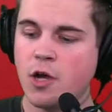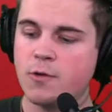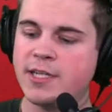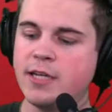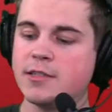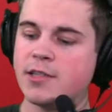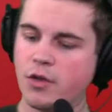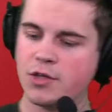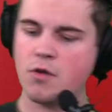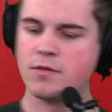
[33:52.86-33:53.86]

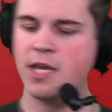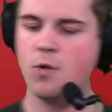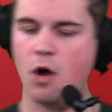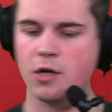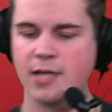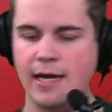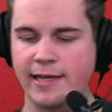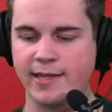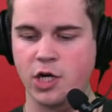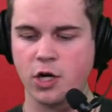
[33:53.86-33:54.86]
discount. So, T. Walsh. I
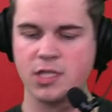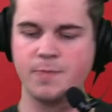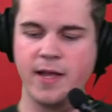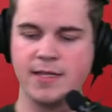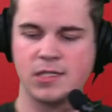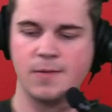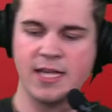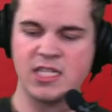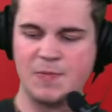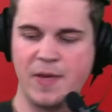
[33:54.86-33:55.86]
like that. Curtis speeds
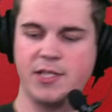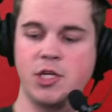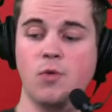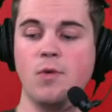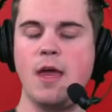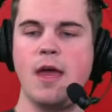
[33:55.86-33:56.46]
is speed, too.